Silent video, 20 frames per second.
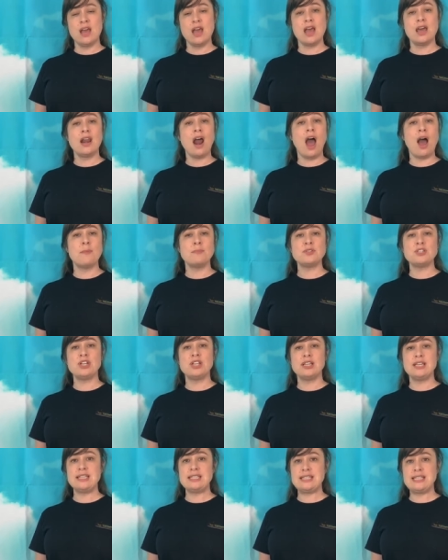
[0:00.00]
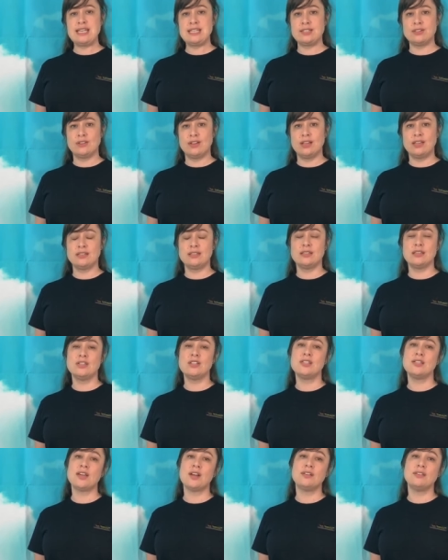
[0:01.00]
and optional accessories
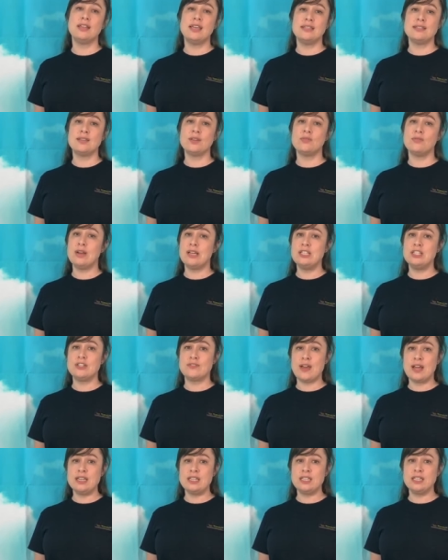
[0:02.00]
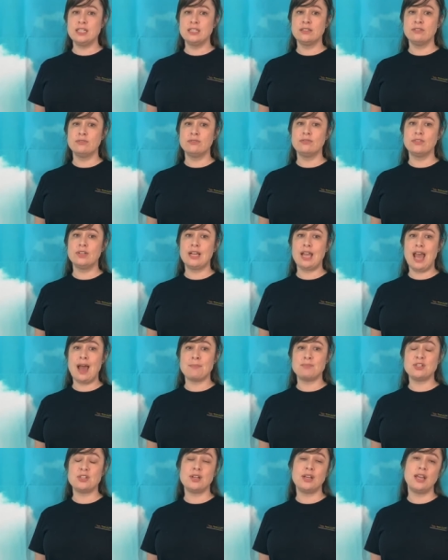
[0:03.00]
such as our laser rangefinder for
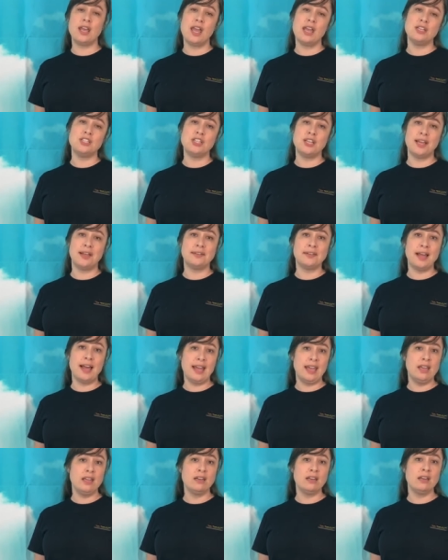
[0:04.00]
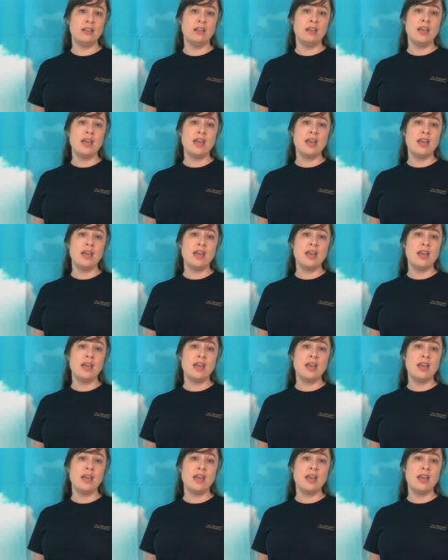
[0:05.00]
capturing AGL height,